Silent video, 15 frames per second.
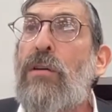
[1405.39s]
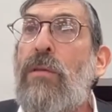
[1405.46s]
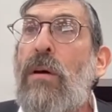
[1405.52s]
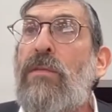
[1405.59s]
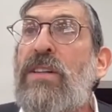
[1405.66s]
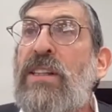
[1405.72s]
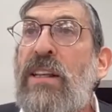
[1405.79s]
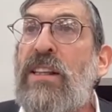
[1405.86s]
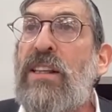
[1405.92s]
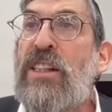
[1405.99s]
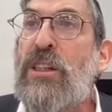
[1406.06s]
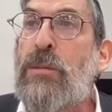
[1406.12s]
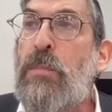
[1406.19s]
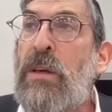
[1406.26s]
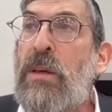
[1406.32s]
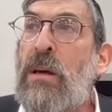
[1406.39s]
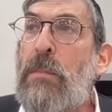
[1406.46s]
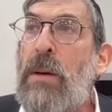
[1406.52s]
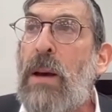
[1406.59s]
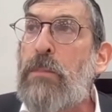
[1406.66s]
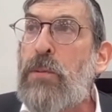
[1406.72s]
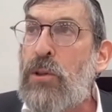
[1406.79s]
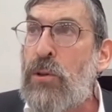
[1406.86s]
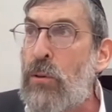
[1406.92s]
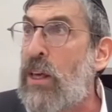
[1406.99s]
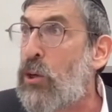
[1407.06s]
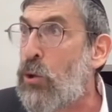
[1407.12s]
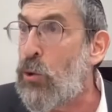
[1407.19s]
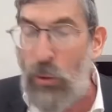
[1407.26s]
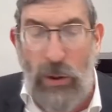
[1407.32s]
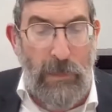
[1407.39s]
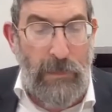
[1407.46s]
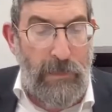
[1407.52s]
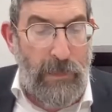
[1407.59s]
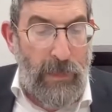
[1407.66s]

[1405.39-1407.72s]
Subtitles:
Rav said this is speaking about psule kahuna.